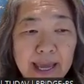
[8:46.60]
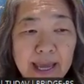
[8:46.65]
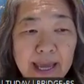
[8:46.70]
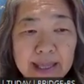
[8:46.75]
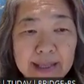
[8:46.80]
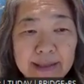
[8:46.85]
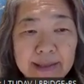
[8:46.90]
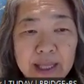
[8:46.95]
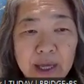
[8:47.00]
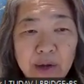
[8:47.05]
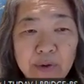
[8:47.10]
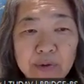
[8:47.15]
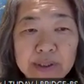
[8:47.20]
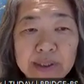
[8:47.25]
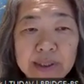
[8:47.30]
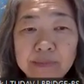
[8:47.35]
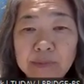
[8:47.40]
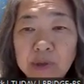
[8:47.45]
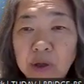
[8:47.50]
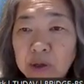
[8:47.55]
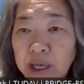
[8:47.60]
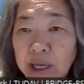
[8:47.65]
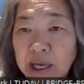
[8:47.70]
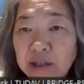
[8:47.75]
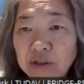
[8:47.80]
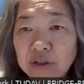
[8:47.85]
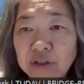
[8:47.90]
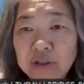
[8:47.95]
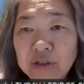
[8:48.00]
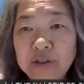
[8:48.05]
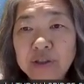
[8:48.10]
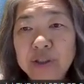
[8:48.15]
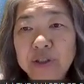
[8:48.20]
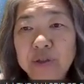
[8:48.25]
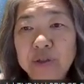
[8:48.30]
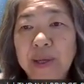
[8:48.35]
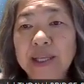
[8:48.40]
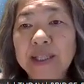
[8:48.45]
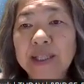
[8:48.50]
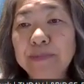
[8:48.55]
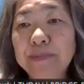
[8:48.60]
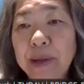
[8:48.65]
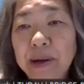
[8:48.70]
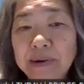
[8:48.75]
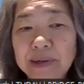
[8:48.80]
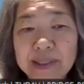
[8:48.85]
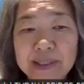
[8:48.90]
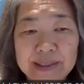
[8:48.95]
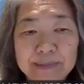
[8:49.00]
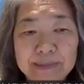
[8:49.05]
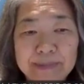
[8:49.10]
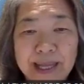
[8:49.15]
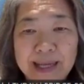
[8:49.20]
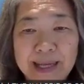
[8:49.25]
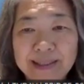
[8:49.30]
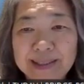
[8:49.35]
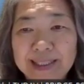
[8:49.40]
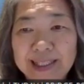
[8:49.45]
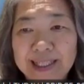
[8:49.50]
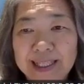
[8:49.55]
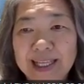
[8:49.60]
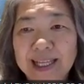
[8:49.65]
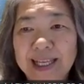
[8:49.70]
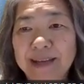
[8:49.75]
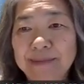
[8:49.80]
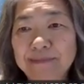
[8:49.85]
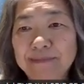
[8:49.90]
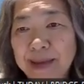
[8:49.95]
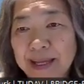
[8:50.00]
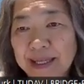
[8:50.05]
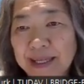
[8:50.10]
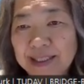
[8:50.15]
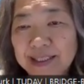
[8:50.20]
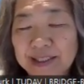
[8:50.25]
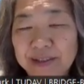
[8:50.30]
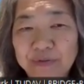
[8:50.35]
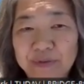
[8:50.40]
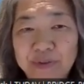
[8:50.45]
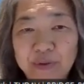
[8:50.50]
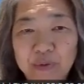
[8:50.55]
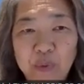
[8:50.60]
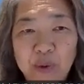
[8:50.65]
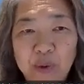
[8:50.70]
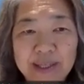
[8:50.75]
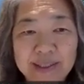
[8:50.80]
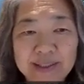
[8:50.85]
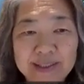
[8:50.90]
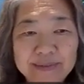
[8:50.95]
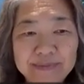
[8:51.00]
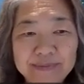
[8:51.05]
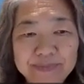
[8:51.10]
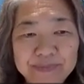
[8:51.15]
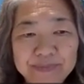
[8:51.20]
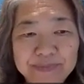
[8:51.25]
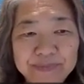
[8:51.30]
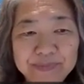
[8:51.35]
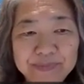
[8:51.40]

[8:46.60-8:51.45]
And there were some occasions to experience Black Sea in many different ways.